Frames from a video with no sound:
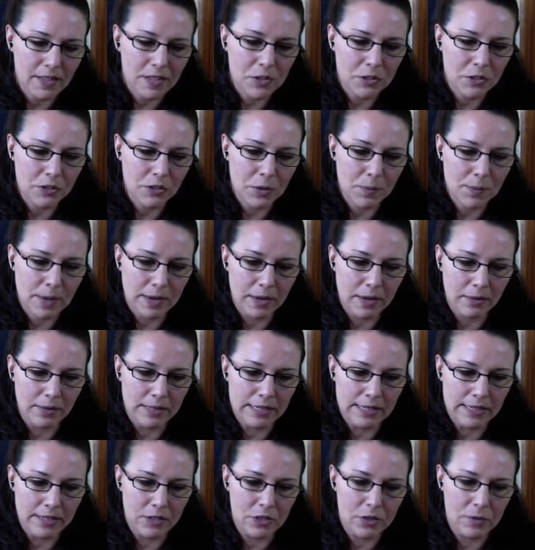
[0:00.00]
certain amount of
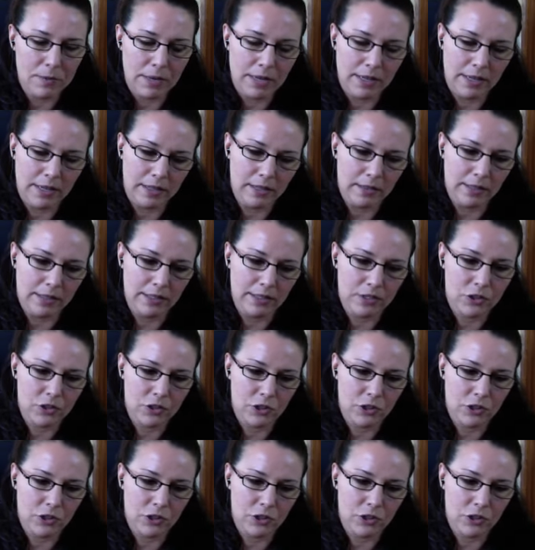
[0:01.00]
need to make it like